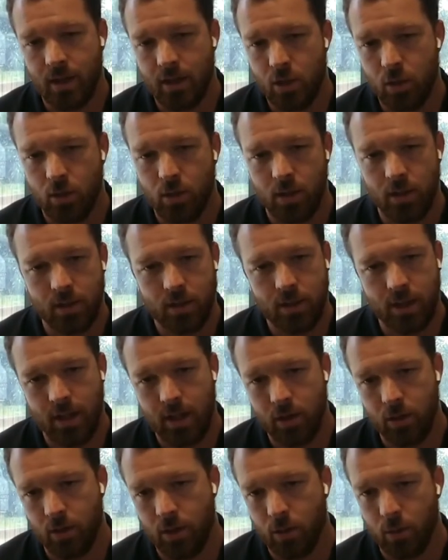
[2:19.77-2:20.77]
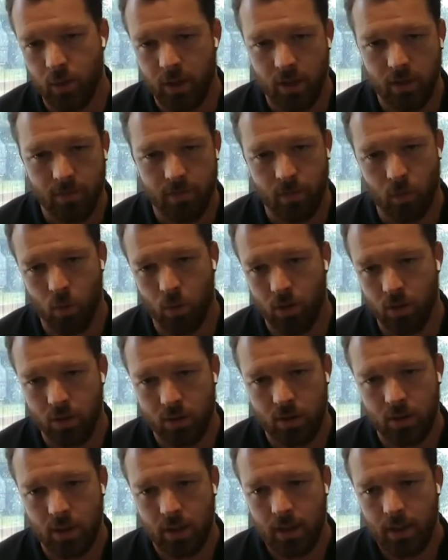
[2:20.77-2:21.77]
and you continually
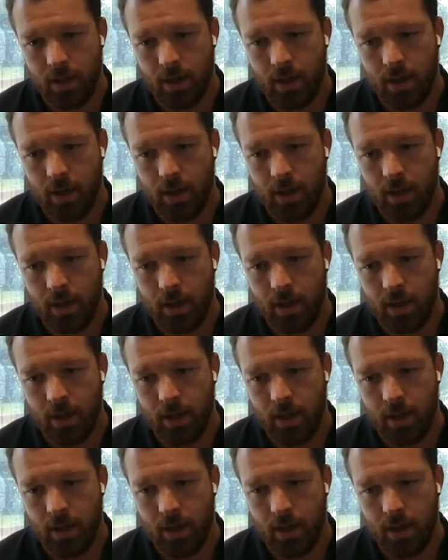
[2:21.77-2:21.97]
reinforce,